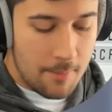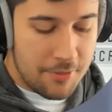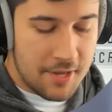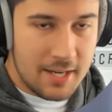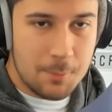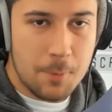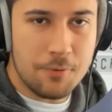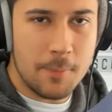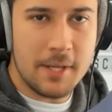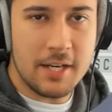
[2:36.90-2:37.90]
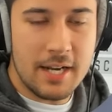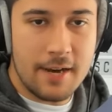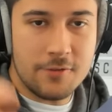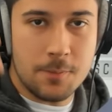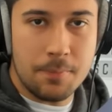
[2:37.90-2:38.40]
I'm thinking we're probably going to
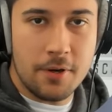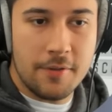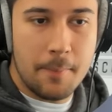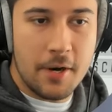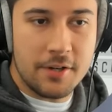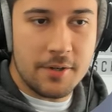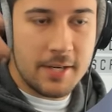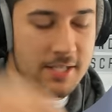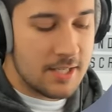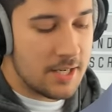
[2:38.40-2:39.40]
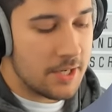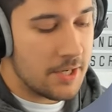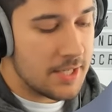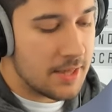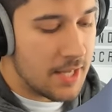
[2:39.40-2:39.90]
have to put the micro S D
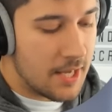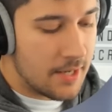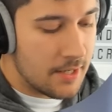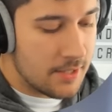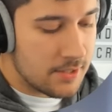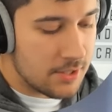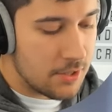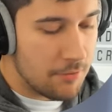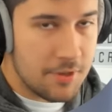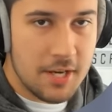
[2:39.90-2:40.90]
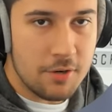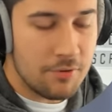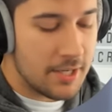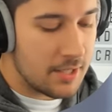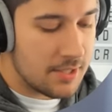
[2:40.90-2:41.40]
card in there, so I don't think a
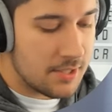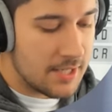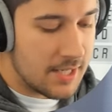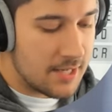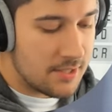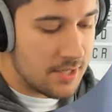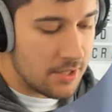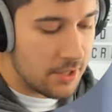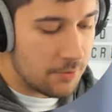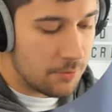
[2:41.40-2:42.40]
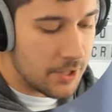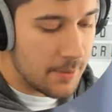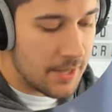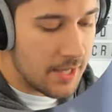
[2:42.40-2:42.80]
regular size S D card will go in